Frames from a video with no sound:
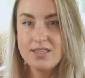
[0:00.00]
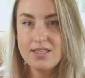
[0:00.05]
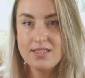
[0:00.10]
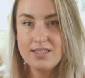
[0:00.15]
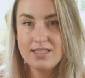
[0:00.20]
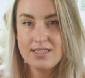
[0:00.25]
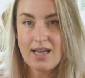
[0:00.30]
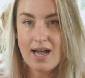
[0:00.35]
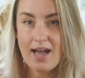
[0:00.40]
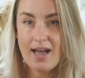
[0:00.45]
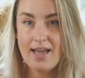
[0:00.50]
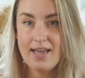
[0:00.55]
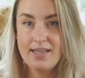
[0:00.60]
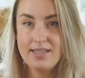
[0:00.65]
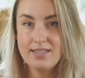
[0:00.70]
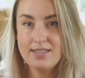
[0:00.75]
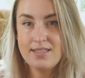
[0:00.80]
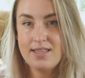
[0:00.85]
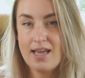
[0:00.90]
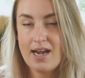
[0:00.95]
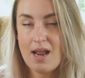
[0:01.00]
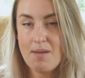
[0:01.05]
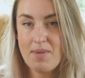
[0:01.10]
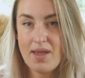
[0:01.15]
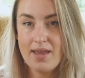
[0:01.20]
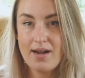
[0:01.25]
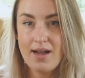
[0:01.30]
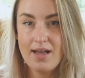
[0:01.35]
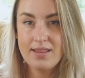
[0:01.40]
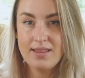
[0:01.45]
the size that I
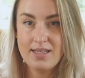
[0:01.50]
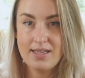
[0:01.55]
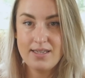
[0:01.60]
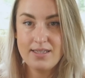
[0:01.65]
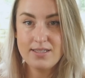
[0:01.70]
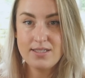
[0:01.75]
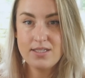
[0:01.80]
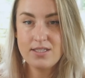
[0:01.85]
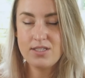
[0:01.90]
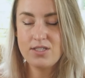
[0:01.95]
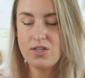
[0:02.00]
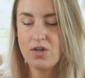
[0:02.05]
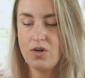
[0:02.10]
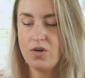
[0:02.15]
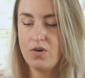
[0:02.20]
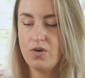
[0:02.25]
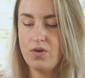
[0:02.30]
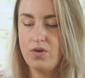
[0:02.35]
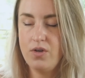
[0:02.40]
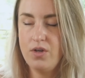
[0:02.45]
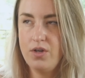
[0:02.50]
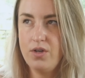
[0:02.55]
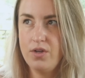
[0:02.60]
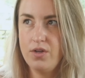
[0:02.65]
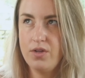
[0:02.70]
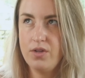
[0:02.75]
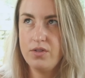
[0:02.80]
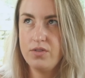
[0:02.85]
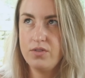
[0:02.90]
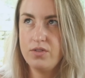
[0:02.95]
made on this. So
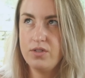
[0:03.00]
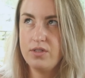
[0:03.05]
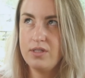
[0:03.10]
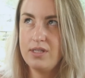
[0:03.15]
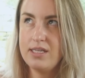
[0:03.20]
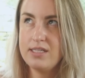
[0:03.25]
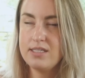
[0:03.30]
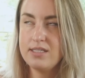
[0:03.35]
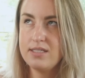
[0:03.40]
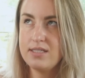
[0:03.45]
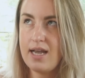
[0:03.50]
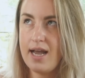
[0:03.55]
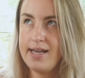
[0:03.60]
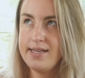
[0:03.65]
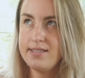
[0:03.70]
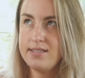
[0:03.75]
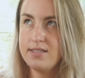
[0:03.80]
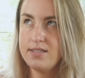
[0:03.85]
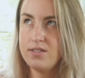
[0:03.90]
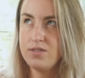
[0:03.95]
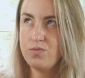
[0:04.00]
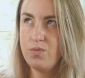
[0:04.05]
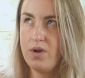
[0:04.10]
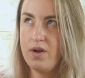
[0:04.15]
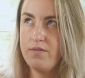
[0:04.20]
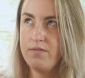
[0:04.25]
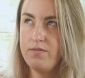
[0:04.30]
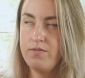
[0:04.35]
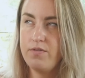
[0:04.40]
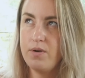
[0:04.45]
his sizes
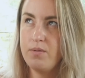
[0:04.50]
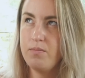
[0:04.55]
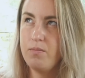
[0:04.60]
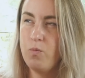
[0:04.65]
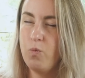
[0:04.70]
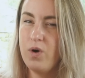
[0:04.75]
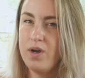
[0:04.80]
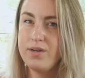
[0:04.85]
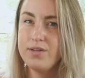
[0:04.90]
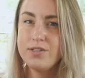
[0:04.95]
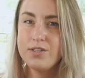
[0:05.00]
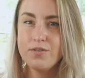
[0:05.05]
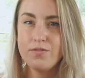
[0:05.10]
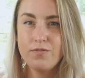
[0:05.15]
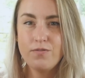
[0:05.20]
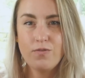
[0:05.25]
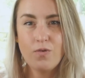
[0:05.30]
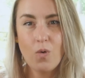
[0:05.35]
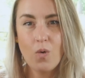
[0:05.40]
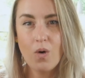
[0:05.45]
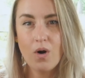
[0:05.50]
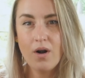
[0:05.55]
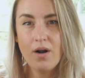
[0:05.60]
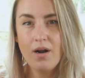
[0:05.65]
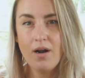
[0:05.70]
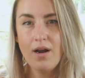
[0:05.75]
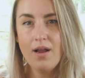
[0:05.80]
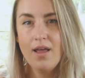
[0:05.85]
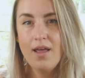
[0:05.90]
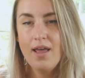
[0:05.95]
run from 1 to
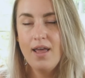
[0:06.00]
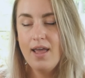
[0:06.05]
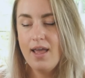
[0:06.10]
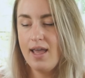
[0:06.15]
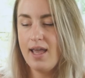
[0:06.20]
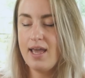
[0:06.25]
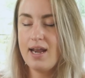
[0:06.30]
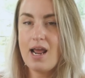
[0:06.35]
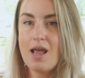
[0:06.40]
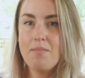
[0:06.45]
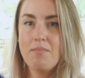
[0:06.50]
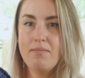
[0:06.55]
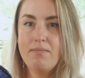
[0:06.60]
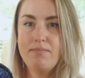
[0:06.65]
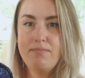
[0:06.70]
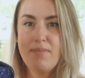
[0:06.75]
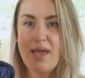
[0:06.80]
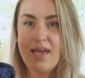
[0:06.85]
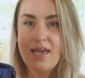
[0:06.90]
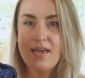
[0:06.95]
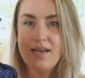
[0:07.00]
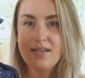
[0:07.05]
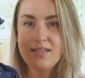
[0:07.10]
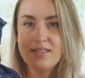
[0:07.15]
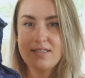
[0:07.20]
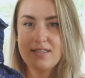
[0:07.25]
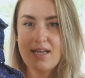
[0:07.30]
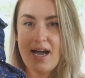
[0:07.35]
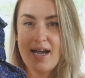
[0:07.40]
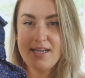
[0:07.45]
4, and I'm making a
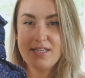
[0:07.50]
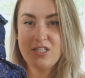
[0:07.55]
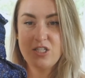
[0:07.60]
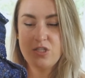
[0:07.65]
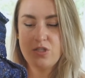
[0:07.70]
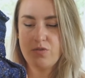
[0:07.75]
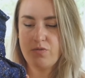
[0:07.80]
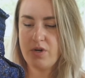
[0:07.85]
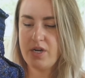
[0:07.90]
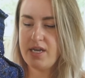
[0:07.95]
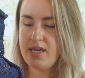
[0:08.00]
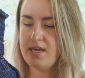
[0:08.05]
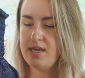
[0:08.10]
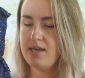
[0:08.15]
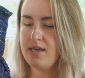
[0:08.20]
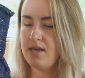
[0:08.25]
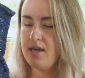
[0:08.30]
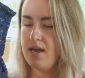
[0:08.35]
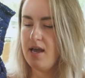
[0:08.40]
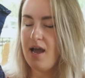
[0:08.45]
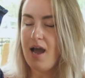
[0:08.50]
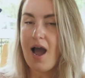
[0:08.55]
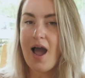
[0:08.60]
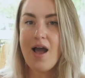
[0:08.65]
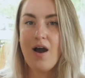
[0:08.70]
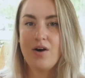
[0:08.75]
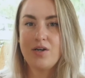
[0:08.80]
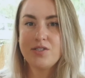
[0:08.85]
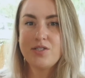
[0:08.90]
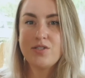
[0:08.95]
size 3.
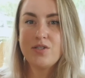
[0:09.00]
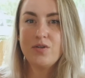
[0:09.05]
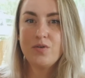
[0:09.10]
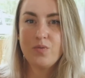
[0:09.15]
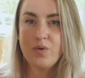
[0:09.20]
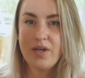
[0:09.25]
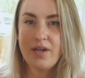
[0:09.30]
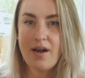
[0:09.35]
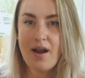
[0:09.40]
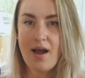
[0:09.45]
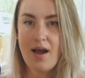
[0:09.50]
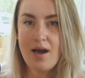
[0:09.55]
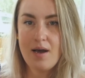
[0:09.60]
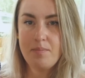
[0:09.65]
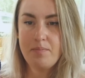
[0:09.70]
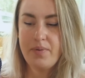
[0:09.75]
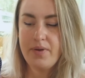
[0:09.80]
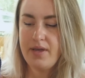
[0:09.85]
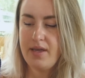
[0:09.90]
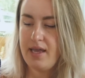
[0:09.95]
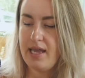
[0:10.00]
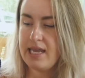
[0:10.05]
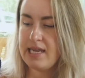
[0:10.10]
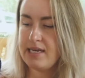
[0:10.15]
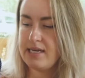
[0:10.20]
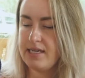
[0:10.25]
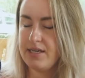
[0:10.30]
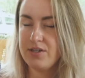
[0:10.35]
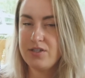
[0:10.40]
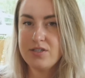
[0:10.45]
I also went up a
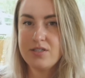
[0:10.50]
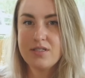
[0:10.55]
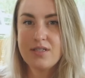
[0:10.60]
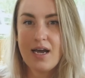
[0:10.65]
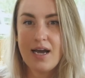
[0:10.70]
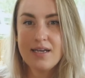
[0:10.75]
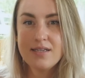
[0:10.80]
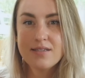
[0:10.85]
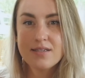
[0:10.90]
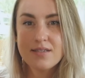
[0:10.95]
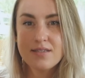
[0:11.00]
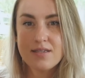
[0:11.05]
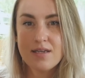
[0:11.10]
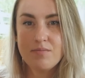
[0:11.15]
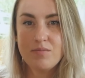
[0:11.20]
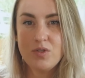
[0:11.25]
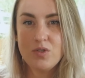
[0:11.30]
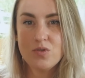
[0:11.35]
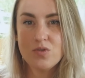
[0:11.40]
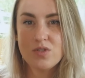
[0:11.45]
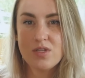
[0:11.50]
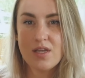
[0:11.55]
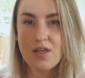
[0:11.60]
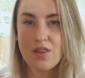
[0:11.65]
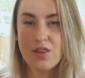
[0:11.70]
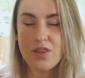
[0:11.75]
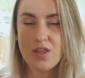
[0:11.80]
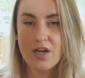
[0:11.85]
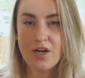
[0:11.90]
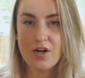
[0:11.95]
needle size because I'm using
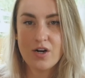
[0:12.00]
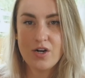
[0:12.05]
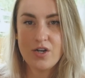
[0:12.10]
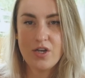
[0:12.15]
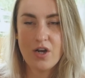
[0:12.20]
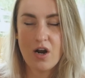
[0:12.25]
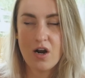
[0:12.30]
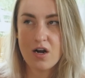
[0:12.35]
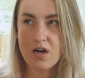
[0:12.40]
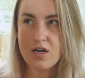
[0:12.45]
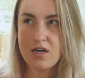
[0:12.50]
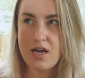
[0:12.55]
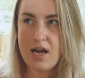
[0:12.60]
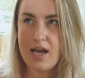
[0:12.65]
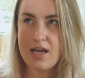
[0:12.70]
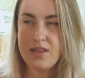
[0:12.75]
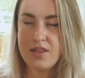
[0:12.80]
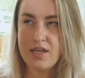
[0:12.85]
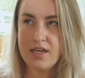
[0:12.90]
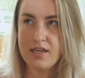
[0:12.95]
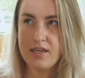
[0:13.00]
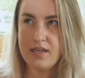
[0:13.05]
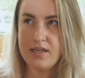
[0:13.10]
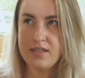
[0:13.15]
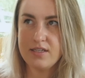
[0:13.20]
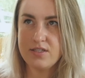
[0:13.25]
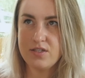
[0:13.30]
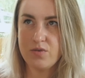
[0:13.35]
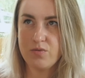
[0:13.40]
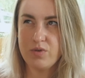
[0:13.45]
thicker yarn. I think
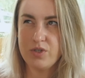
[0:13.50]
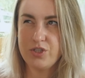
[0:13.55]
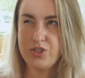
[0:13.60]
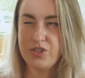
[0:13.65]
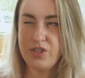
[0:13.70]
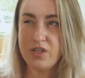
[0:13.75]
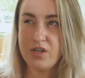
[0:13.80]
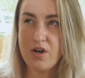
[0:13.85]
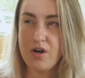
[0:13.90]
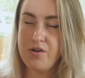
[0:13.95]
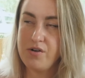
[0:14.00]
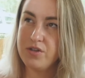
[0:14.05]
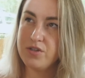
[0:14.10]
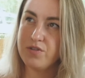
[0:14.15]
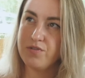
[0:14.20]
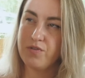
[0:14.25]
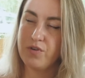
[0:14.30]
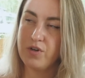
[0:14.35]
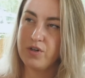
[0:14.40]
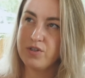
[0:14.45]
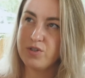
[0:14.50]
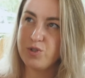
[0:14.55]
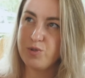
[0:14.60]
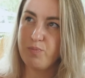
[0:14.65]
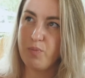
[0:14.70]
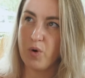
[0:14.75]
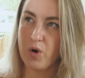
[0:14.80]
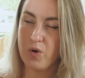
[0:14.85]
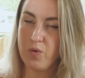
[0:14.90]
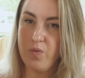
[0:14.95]
his originally calls for a
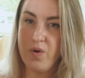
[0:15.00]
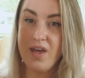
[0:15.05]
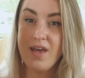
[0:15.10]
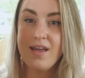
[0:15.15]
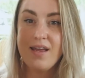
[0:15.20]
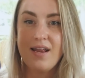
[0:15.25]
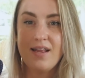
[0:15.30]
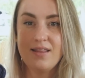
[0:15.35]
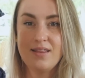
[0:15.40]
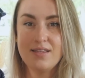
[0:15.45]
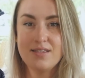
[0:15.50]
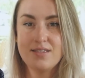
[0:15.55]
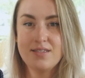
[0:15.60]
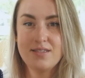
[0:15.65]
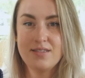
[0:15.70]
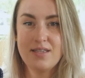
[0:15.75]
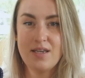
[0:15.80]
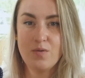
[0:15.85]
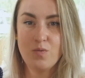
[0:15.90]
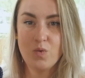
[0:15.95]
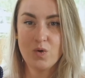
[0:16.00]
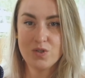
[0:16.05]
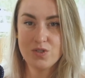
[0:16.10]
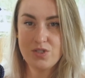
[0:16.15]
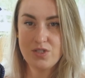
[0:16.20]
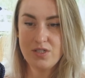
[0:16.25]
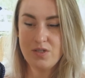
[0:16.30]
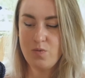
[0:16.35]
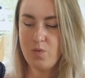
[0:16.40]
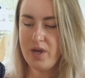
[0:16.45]
sport weight, and this is a
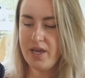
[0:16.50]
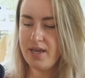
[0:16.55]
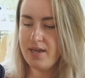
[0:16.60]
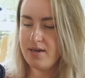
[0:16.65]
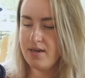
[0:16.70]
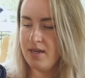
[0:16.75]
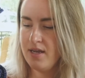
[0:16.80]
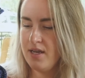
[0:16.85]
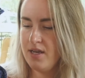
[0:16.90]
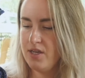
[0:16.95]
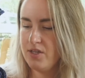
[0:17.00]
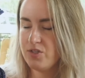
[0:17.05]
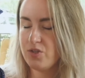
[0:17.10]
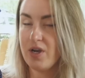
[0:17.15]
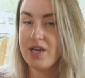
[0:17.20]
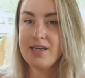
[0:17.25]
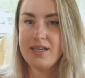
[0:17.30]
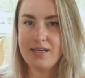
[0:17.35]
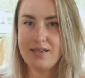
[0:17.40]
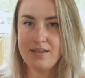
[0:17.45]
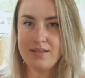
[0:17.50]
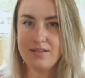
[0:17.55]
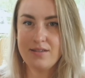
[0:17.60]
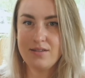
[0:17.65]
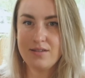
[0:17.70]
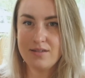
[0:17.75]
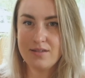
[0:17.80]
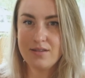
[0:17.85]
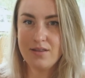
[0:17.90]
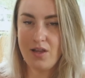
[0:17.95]
worsted weight, so I needed
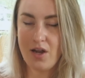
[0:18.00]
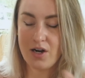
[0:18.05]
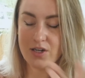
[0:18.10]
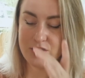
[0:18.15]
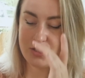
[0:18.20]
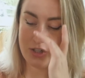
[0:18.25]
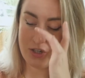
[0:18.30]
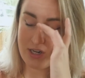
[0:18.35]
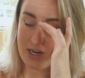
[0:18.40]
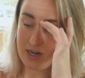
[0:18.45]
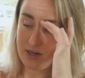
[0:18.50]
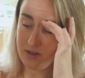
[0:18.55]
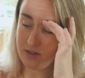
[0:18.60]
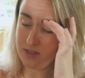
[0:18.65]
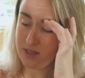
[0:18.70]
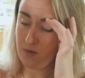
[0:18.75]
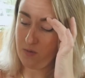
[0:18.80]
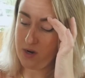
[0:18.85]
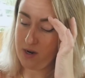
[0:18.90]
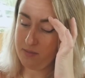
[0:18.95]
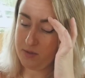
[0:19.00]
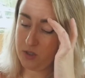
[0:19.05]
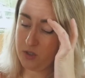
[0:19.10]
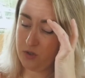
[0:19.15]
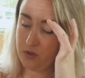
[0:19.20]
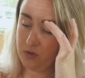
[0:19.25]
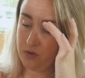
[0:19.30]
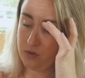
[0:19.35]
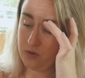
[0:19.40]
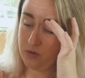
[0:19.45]
larger needles. I went up
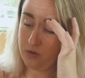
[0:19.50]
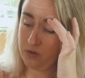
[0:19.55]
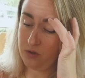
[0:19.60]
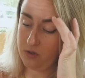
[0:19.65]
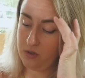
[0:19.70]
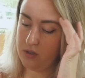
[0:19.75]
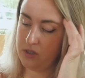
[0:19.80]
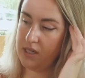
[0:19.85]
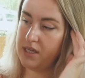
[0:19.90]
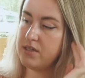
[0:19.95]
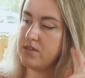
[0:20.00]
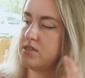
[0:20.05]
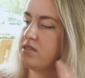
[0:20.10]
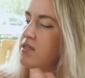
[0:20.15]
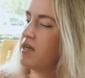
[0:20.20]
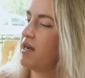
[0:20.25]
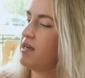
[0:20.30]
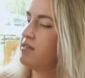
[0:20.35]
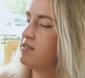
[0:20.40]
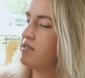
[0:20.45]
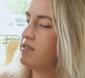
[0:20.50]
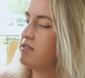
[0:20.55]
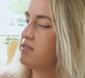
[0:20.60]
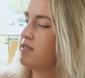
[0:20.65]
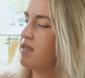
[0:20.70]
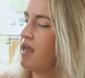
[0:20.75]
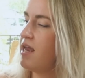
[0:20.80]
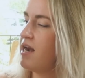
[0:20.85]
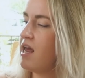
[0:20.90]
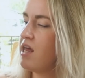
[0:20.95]
2 needle
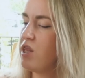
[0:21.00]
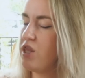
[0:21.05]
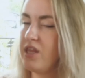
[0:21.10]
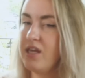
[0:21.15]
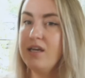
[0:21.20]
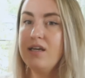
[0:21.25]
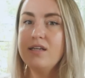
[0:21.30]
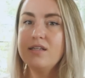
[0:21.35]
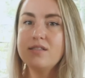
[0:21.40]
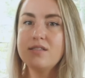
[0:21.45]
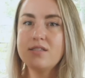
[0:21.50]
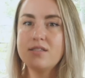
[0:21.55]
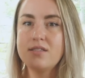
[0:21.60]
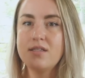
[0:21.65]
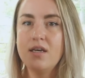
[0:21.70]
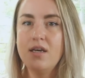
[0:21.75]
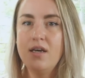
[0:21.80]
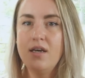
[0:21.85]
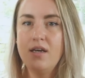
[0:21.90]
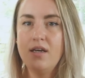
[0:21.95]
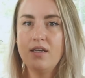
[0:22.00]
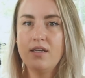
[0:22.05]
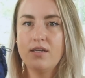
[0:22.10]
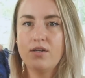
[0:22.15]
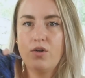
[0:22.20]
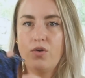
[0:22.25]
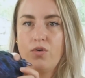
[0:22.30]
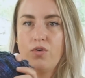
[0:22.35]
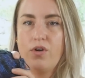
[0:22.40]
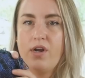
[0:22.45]
sizes, and I think it's
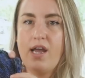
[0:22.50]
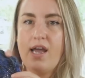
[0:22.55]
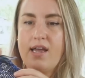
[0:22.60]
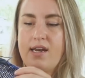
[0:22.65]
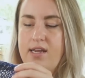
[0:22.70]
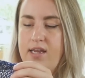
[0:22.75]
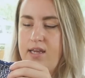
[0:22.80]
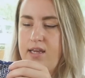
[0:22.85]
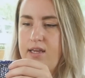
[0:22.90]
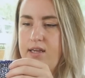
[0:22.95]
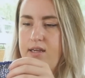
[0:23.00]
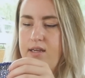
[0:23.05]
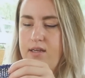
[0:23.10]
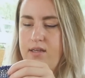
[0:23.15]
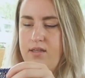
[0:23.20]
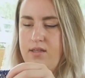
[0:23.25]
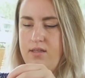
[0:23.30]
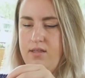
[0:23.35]
creating